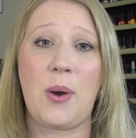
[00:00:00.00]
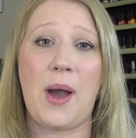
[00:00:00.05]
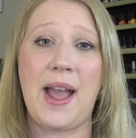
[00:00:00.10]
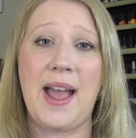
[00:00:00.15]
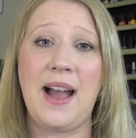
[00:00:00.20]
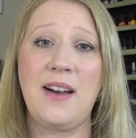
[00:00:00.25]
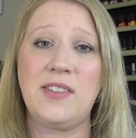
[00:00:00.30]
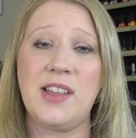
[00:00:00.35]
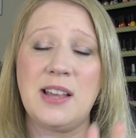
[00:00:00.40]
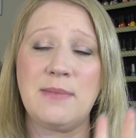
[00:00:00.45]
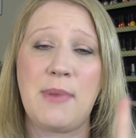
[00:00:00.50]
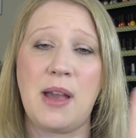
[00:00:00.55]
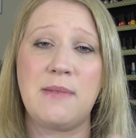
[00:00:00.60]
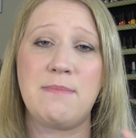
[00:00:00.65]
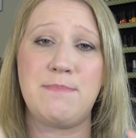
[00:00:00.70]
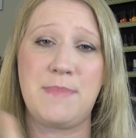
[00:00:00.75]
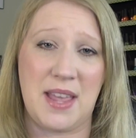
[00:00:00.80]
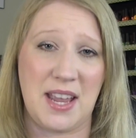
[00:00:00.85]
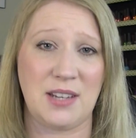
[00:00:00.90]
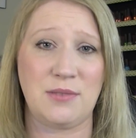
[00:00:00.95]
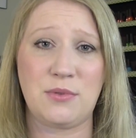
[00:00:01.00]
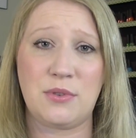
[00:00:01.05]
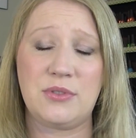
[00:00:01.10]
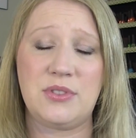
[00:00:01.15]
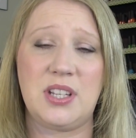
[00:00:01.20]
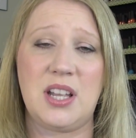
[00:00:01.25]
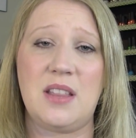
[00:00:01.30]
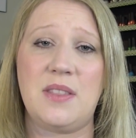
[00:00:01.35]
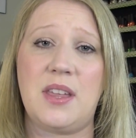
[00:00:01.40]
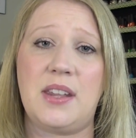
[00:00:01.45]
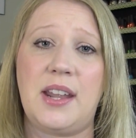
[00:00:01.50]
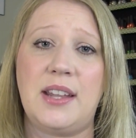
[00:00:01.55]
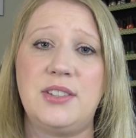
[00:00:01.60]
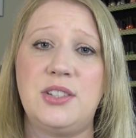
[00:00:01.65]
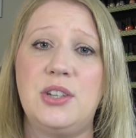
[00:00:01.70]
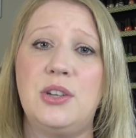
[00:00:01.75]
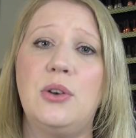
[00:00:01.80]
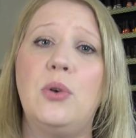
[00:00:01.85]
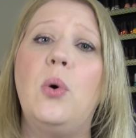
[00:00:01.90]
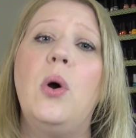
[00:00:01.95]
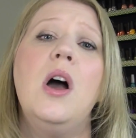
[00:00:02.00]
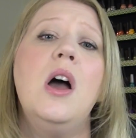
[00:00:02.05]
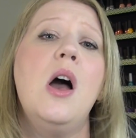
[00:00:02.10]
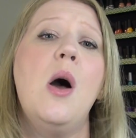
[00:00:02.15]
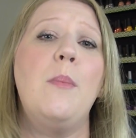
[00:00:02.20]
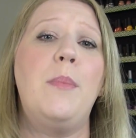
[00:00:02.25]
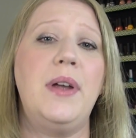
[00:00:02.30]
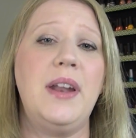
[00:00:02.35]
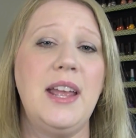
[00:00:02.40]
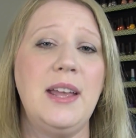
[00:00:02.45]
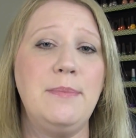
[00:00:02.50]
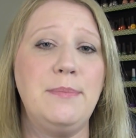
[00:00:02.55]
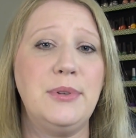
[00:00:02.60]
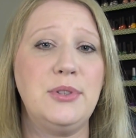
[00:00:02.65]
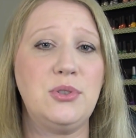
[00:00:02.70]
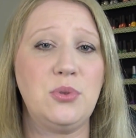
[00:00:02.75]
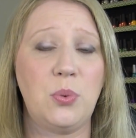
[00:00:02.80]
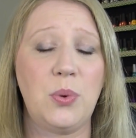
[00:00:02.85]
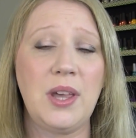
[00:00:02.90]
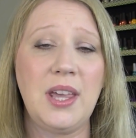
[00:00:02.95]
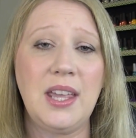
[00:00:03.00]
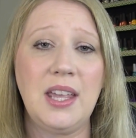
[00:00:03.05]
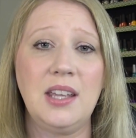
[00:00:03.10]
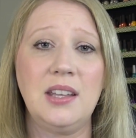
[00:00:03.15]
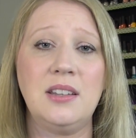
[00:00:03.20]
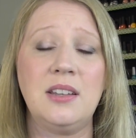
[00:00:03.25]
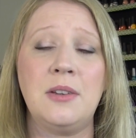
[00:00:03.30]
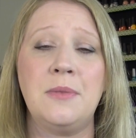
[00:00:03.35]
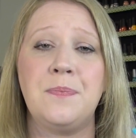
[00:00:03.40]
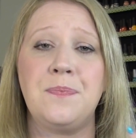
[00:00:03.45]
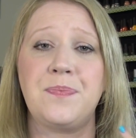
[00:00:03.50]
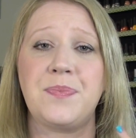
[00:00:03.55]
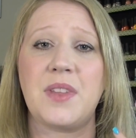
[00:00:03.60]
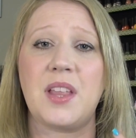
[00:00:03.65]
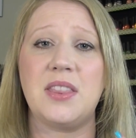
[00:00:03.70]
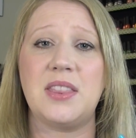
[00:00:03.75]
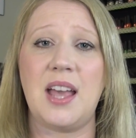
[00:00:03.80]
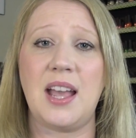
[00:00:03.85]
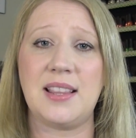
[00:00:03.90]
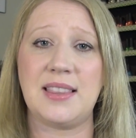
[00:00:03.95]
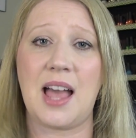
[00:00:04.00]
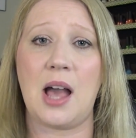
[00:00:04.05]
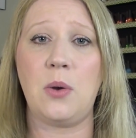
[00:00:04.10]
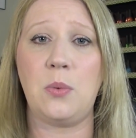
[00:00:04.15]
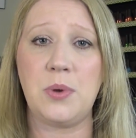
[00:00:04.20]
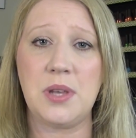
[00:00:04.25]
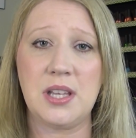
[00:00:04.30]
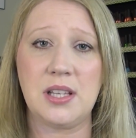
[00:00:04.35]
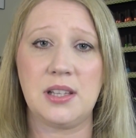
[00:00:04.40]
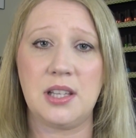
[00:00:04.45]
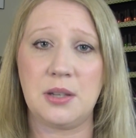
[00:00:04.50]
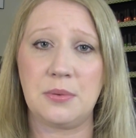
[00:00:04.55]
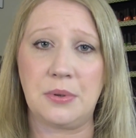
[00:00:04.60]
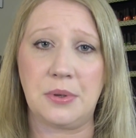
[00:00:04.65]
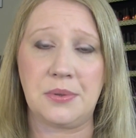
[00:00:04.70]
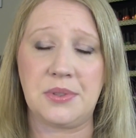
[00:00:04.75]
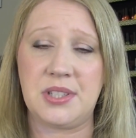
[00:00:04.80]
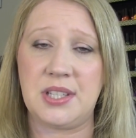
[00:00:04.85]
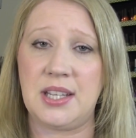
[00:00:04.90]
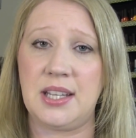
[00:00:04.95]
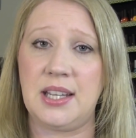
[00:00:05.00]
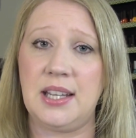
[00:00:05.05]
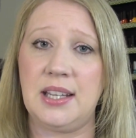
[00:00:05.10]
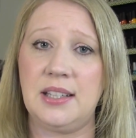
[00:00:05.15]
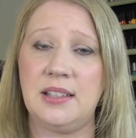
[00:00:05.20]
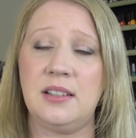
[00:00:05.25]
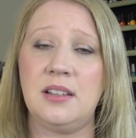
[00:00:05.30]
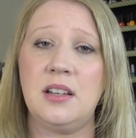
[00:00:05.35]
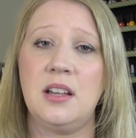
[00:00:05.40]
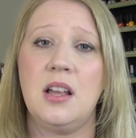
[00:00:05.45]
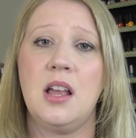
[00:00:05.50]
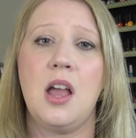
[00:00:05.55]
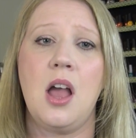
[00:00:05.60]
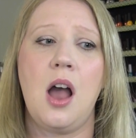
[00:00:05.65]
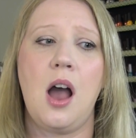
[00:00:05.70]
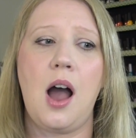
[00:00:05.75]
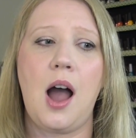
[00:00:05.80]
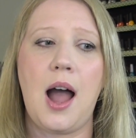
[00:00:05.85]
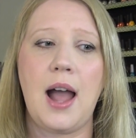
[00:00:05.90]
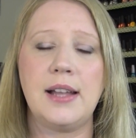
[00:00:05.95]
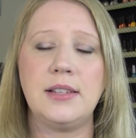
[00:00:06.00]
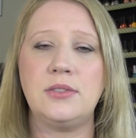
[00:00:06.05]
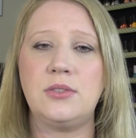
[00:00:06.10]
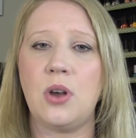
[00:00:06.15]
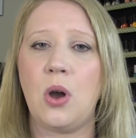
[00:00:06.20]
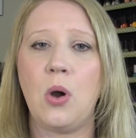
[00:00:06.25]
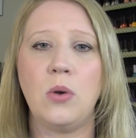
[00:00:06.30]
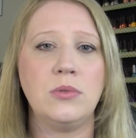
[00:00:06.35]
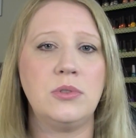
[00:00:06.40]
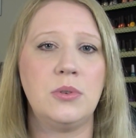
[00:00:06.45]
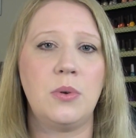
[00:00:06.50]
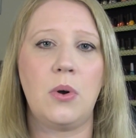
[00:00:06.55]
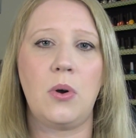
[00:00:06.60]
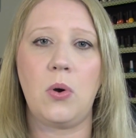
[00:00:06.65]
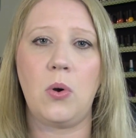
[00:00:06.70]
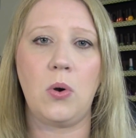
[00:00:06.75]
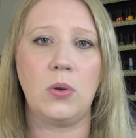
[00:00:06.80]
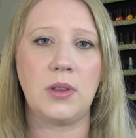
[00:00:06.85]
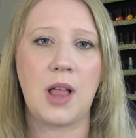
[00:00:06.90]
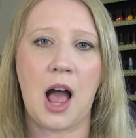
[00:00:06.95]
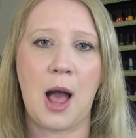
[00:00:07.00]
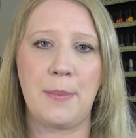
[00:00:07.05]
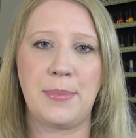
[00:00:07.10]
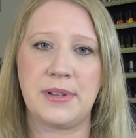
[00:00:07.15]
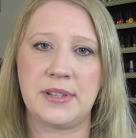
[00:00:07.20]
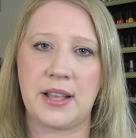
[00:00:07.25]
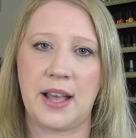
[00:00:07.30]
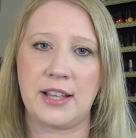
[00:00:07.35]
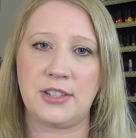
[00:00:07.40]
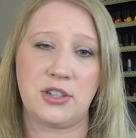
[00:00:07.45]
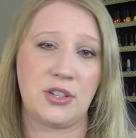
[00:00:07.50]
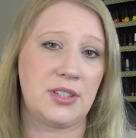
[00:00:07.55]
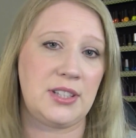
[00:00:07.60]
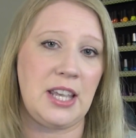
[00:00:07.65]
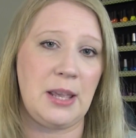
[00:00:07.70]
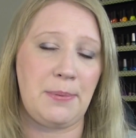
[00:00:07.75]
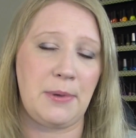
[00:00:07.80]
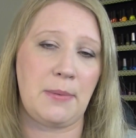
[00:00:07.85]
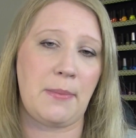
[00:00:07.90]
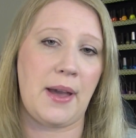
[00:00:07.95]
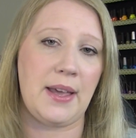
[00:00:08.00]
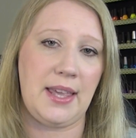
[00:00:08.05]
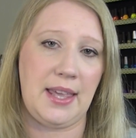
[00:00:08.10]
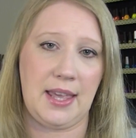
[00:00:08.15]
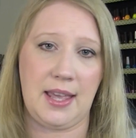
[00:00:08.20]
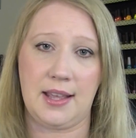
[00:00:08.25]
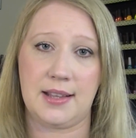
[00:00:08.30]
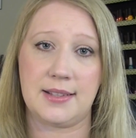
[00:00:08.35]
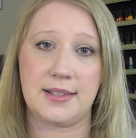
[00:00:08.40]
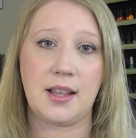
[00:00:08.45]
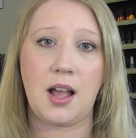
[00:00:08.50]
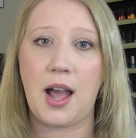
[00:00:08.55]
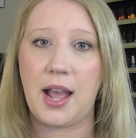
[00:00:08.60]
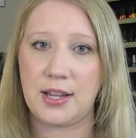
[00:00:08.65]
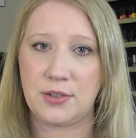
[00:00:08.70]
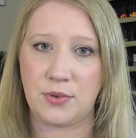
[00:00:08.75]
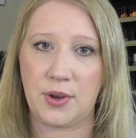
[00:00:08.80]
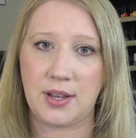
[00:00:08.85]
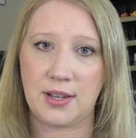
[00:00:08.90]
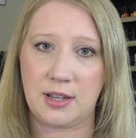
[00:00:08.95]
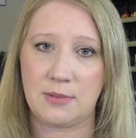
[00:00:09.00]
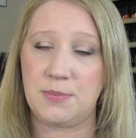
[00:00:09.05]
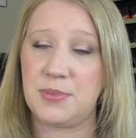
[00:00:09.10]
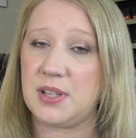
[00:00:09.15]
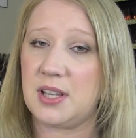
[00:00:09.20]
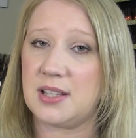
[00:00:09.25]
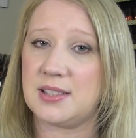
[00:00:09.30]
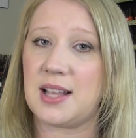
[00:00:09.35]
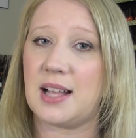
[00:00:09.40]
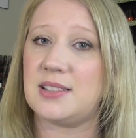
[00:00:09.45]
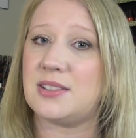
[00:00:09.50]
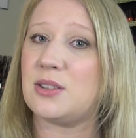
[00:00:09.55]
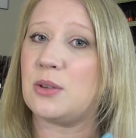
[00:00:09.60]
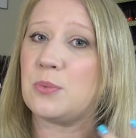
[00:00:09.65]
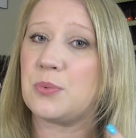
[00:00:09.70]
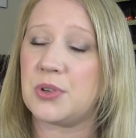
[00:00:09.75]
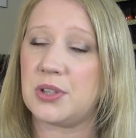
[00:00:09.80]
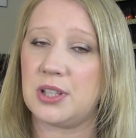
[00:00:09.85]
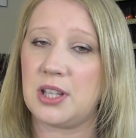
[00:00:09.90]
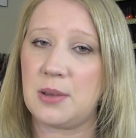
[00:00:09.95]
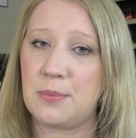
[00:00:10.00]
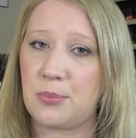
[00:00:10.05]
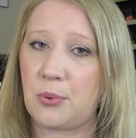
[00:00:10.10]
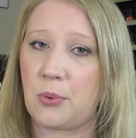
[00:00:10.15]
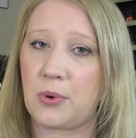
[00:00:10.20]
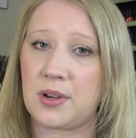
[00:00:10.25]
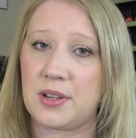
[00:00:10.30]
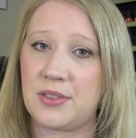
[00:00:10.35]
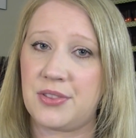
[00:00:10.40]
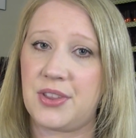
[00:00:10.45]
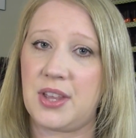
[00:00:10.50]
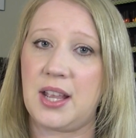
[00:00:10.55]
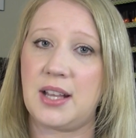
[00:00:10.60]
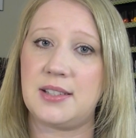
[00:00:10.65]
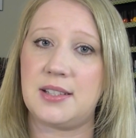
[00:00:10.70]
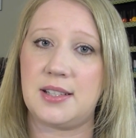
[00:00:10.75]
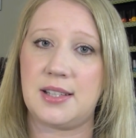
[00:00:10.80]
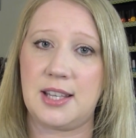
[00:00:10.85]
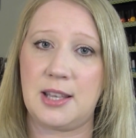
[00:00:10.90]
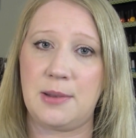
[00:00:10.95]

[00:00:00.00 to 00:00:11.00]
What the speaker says: I have like my main routine that I do, but in between like that weekly routine, I don't do a whole lot besides just keeping my hands hydrated, because that's the really important thing to